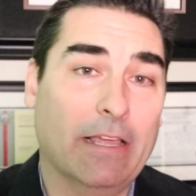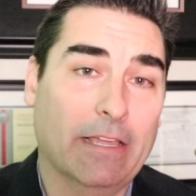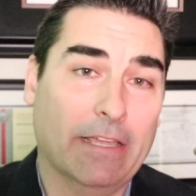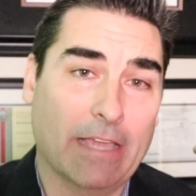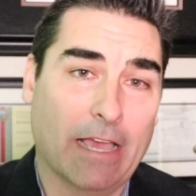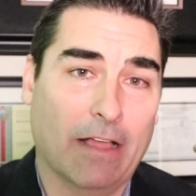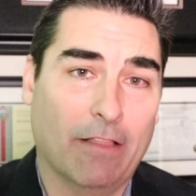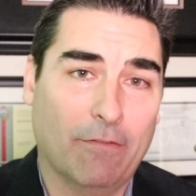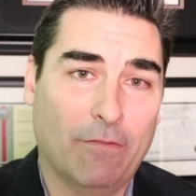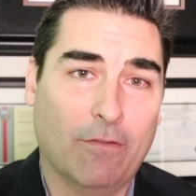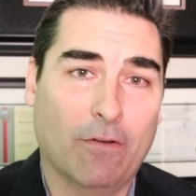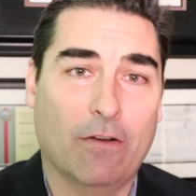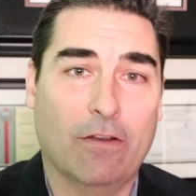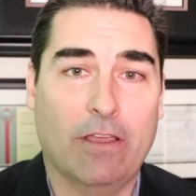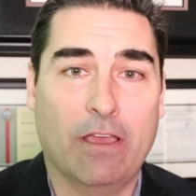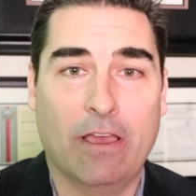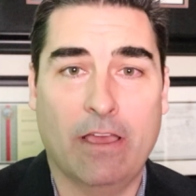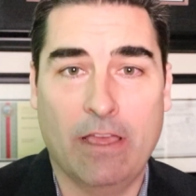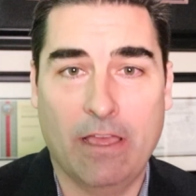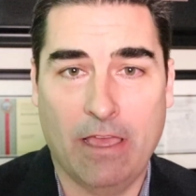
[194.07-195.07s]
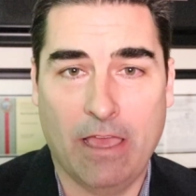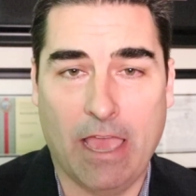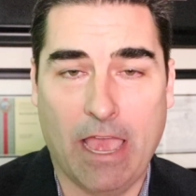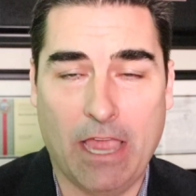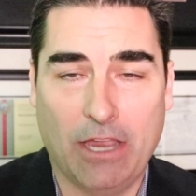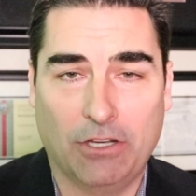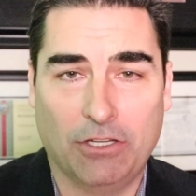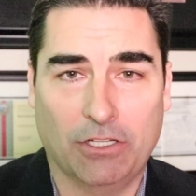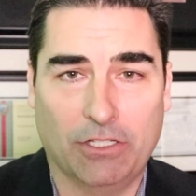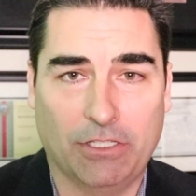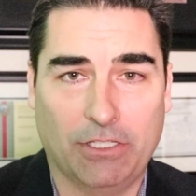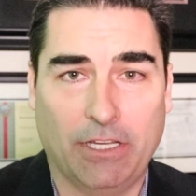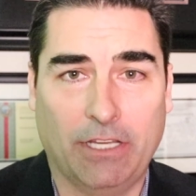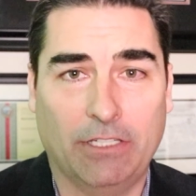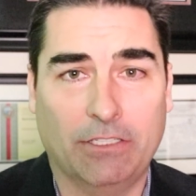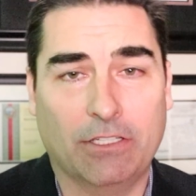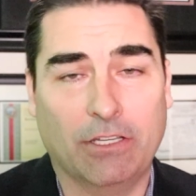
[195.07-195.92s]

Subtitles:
California agency.